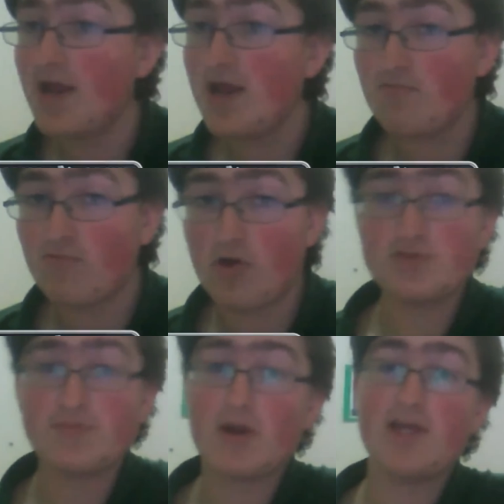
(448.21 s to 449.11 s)
Rogues
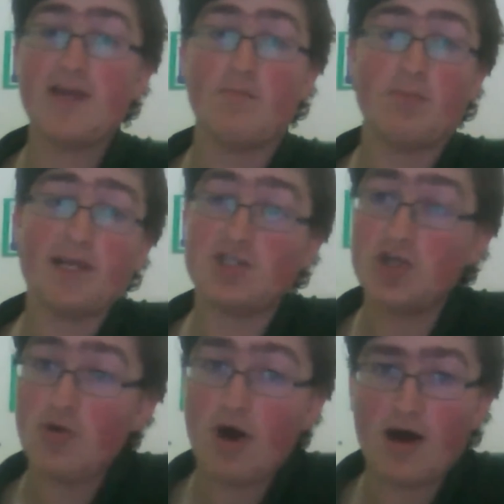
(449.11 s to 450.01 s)
barely even play 2
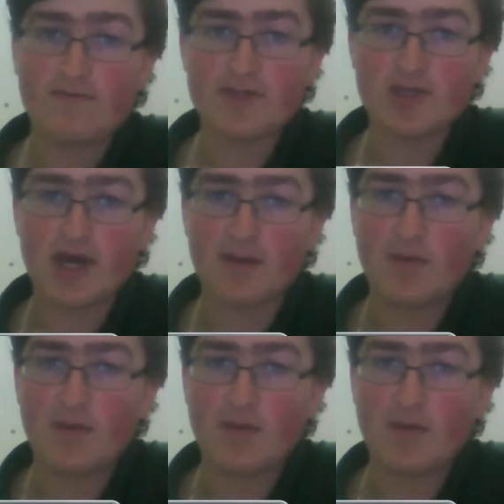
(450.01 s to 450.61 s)
half the time.